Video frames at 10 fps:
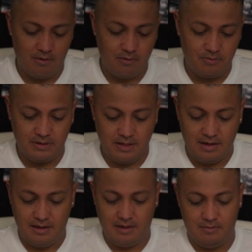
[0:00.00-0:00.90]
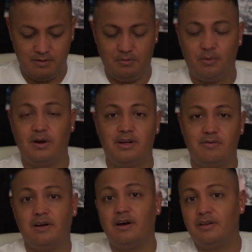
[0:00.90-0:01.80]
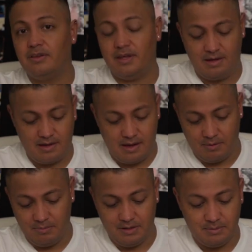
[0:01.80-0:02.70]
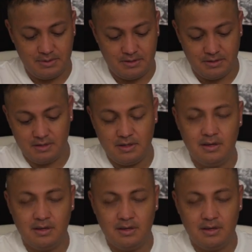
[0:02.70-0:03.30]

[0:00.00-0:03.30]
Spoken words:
hopefully if you want a different color, then I will be able to